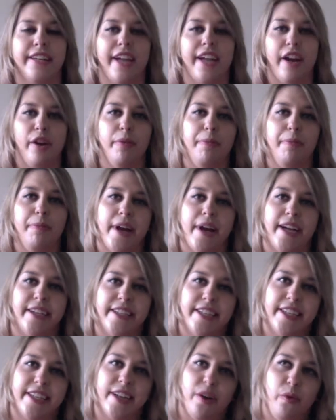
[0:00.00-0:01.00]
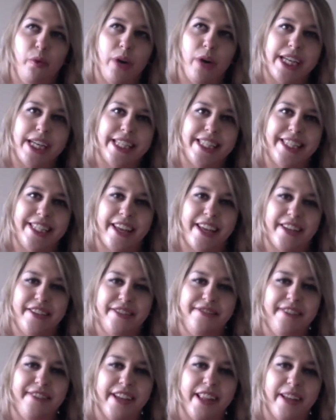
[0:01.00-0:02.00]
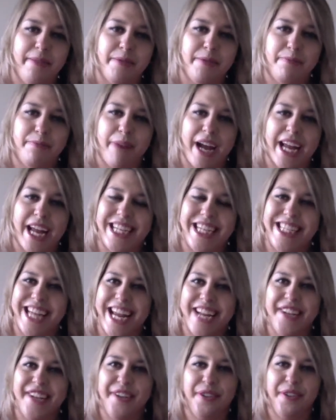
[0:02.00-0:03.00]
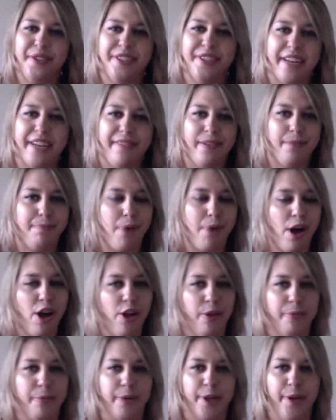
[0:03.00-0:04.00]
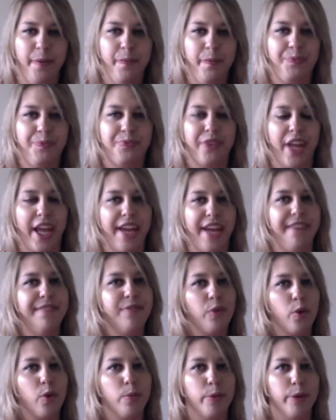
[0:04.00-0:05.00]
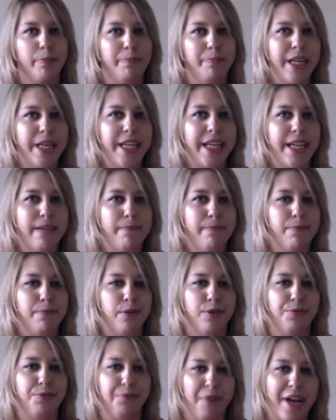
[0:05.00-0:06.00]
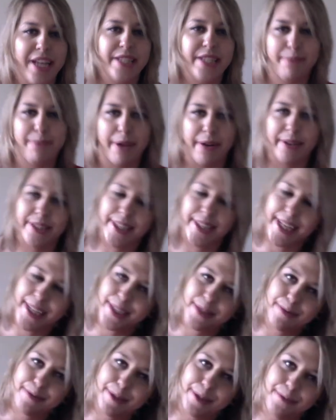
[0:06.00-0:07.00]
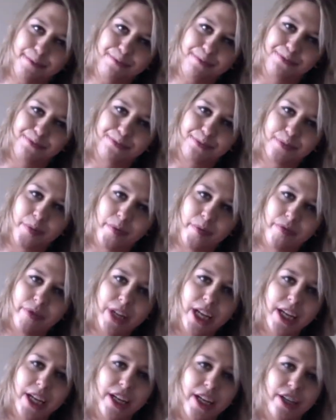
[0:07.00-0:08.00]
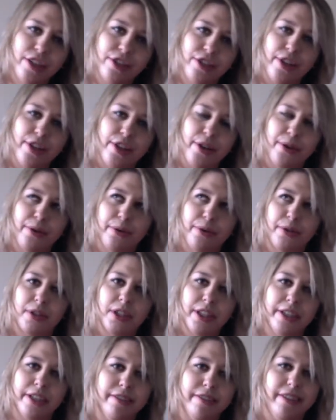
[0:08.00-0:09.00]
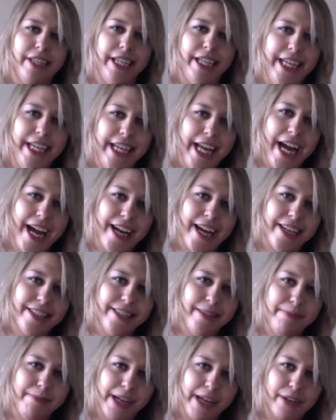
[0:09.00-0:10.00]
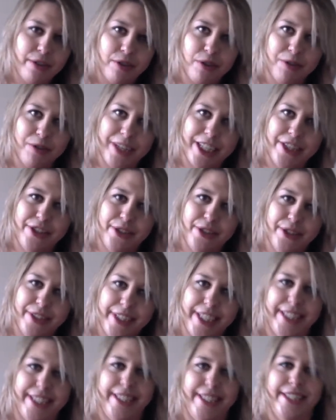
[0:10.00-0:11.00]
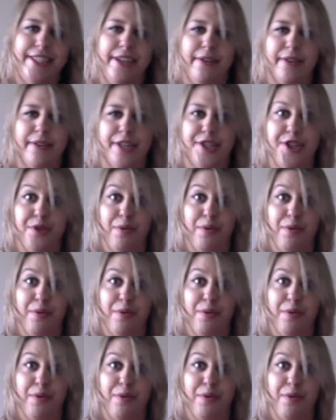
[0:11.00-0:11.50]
Chiropractic was developed by Daniel David Palmer, a former beekeeper and raspberry salesman. So clearly he has the medical credentials necessary to